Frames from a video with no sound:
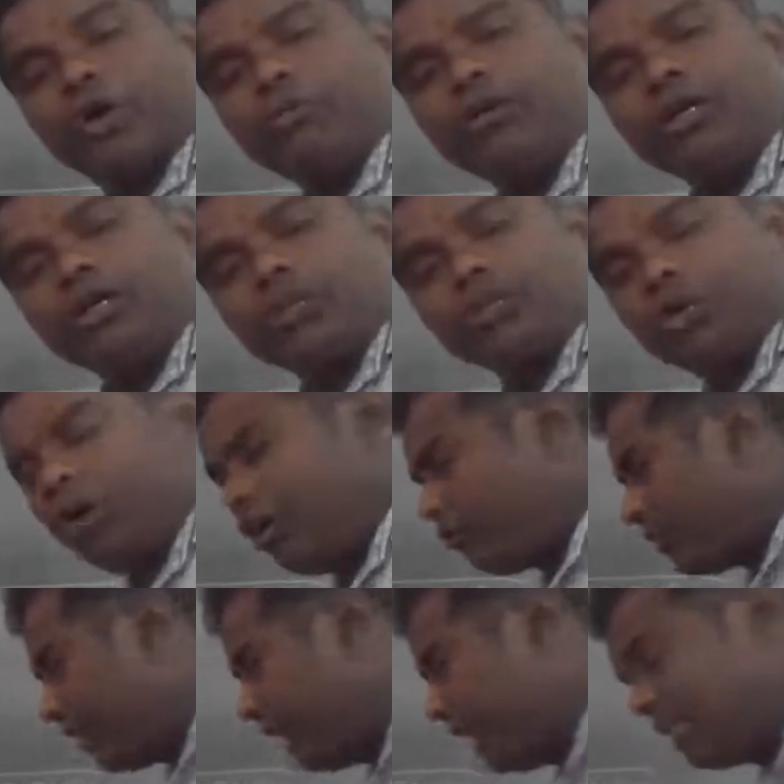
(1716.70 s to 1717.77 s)
Third one
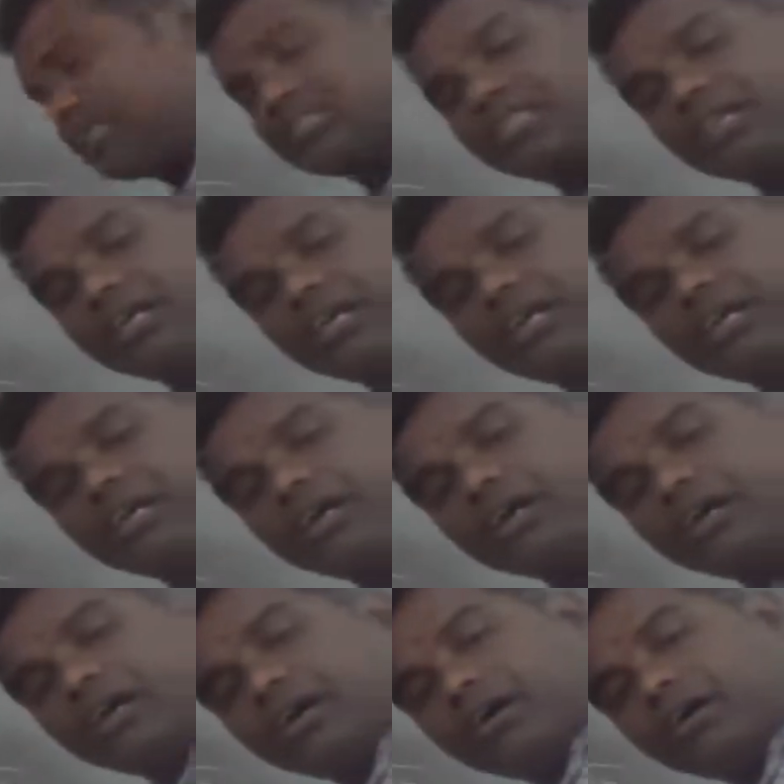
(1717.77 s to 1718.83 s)
is
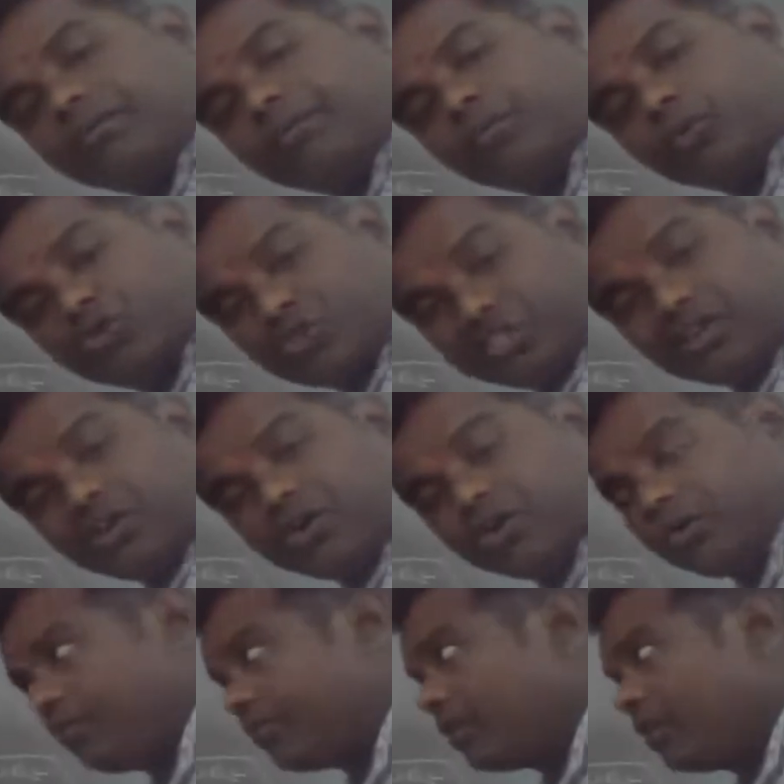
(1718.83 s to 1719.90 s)
posterior lobe.
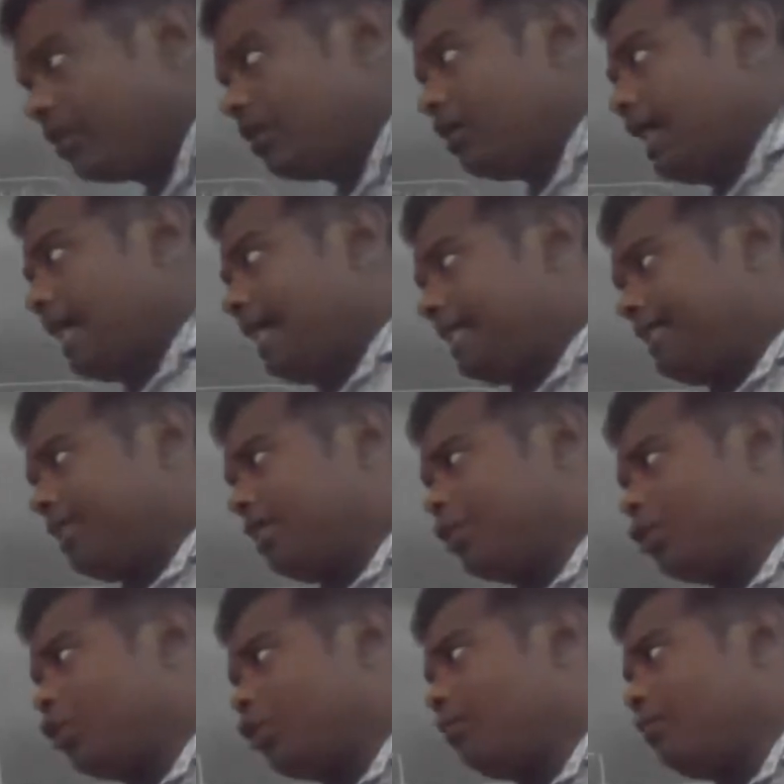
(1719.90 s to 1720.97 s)
Anterior
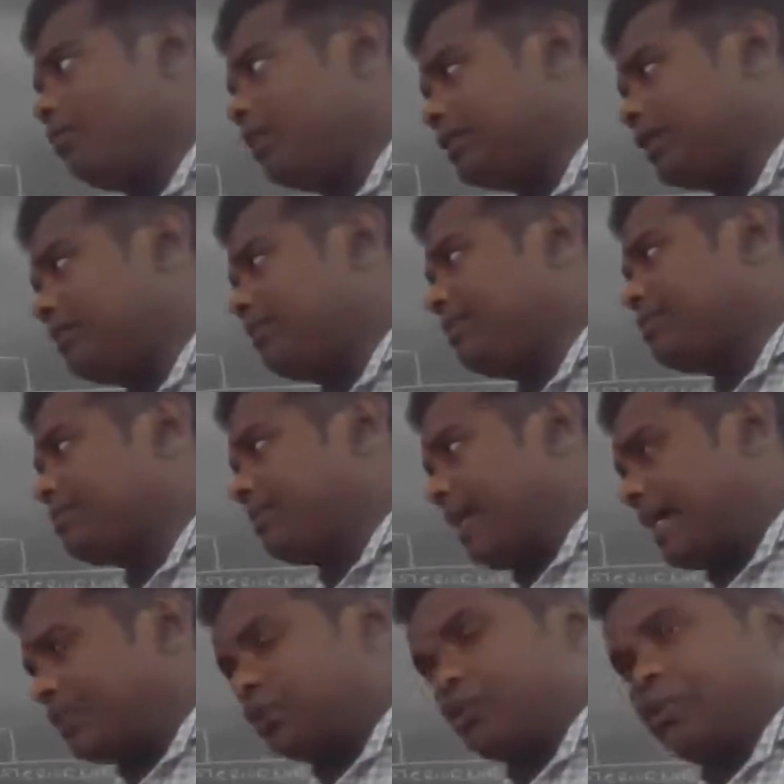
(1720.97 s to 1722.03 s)
lobe, that means pars
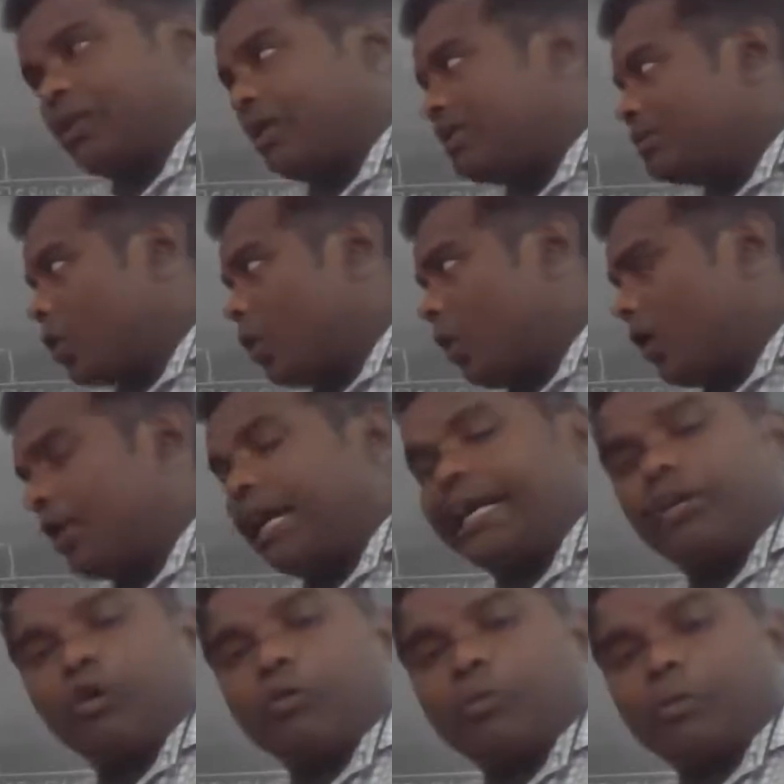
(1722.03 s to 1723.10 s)
tuberalis or
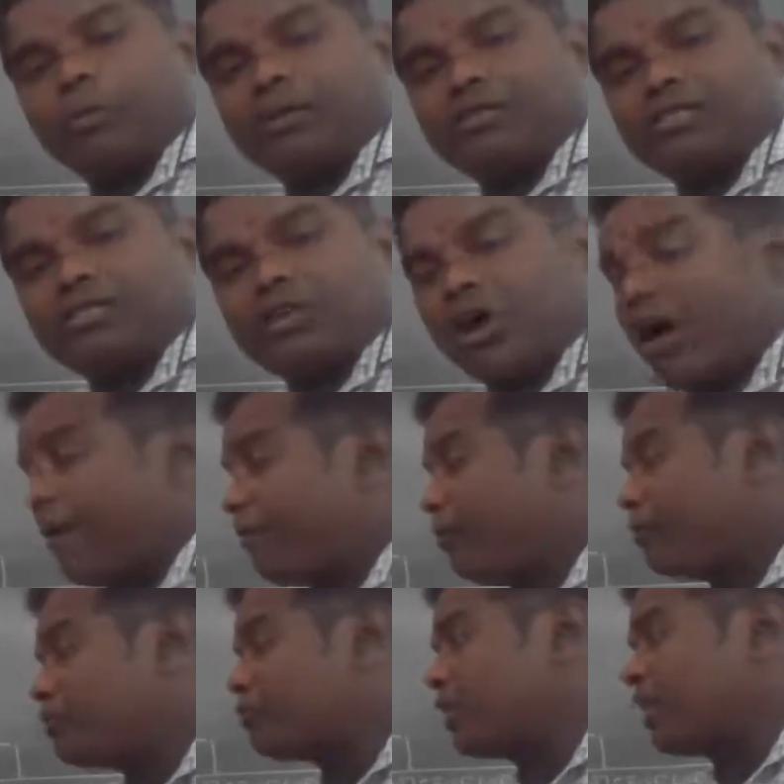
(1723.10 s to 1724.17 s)
adenohypophysis hormones. What are
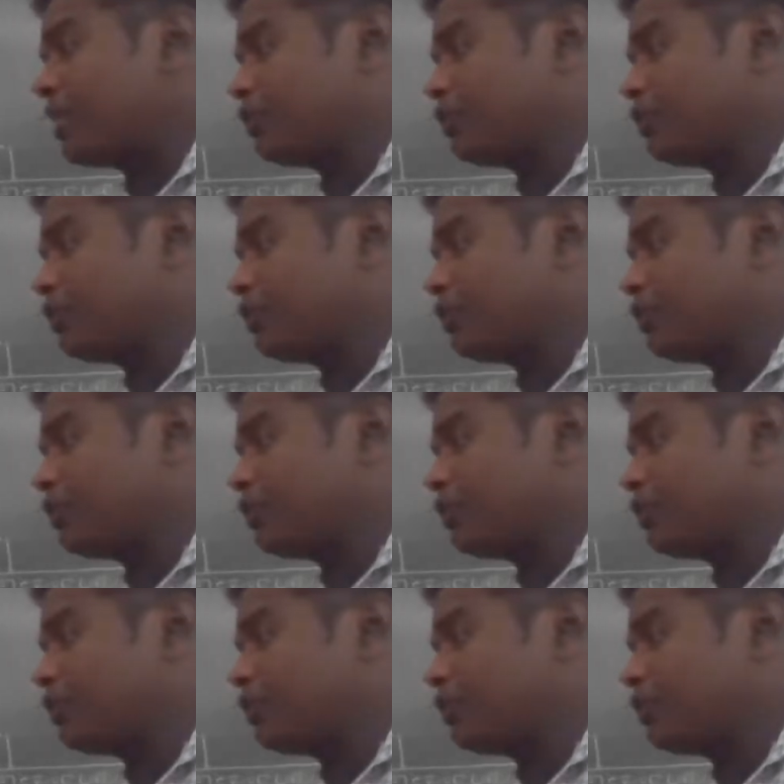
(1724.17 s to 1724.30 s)
those?